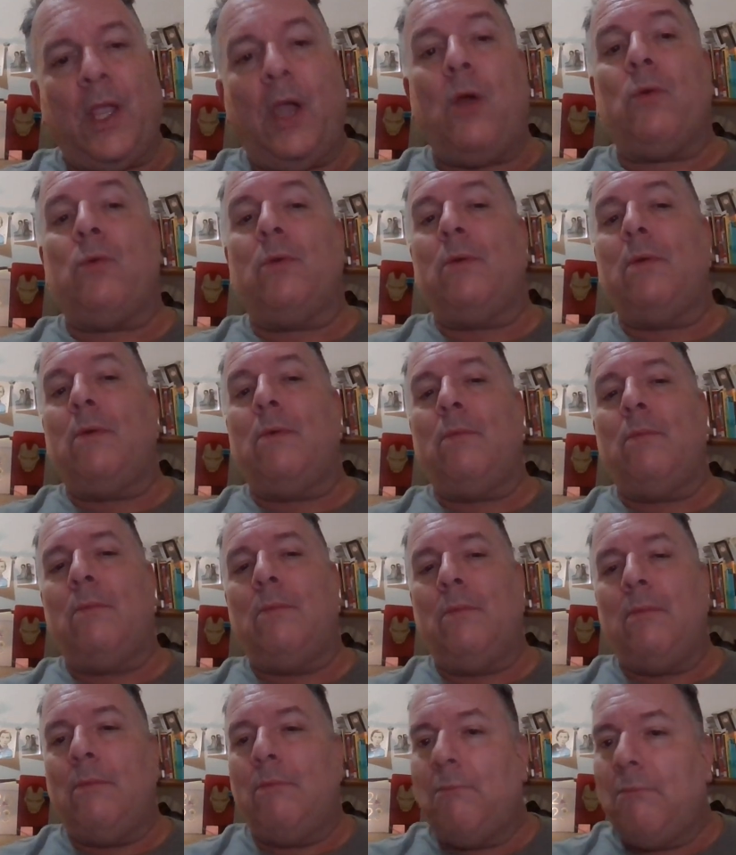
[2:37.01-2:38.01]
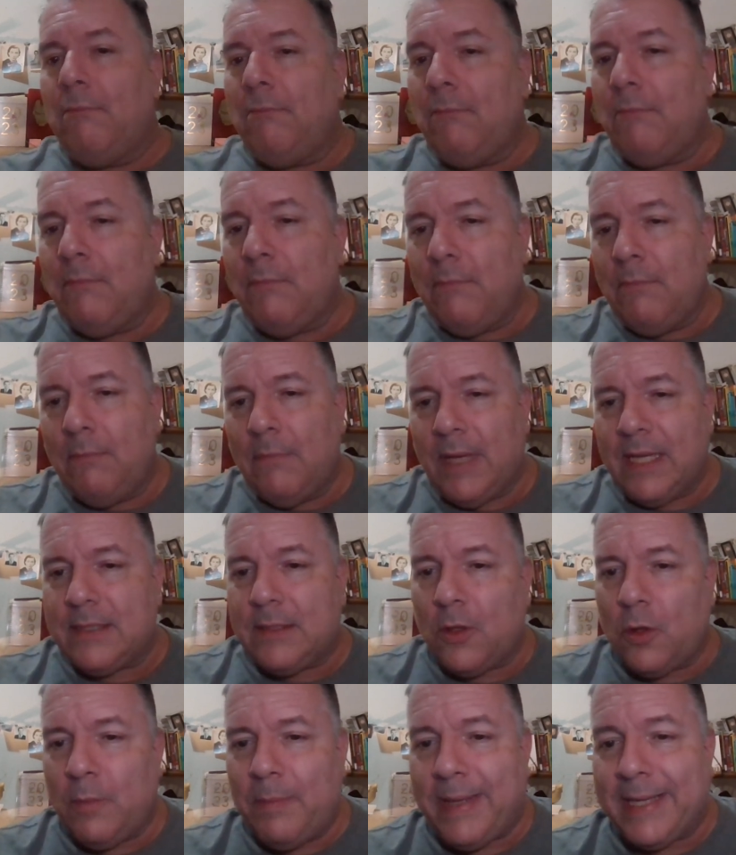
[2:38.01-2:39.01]
Oh, I
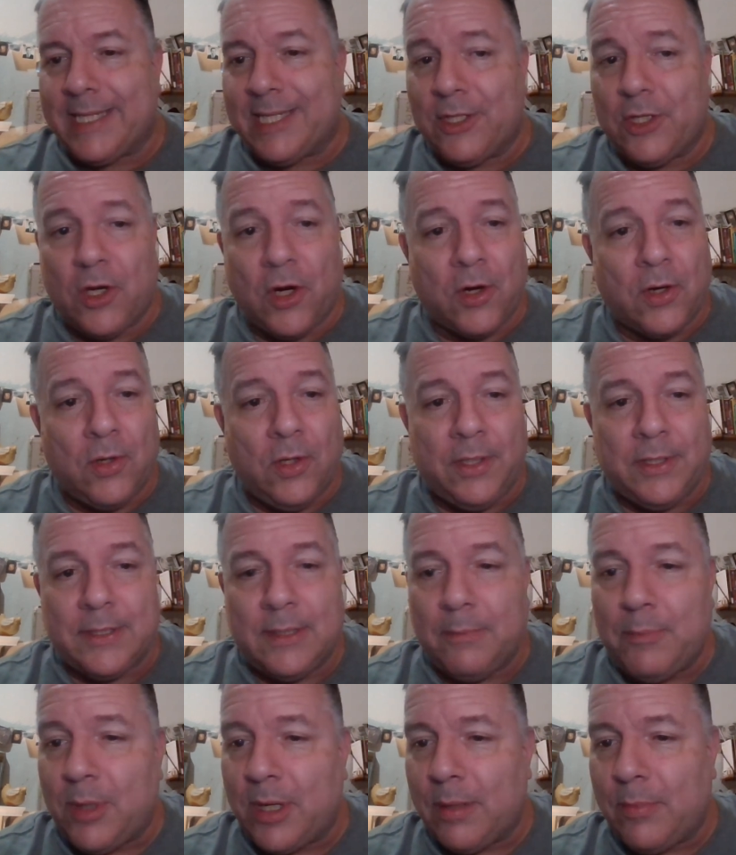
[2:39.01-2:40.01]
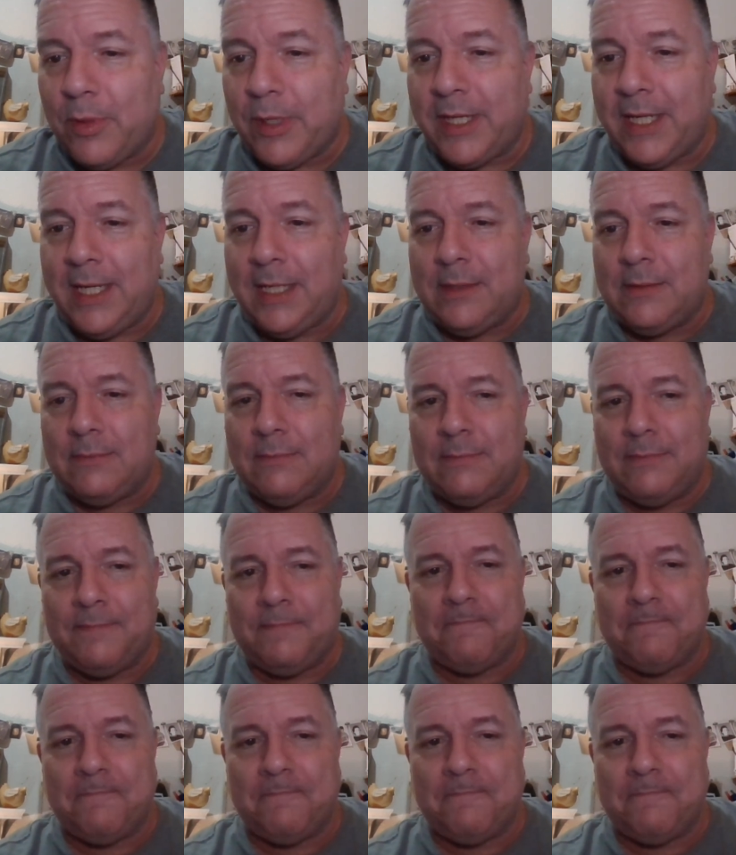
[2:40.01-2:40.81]
sold my girdle to Barbara Eden.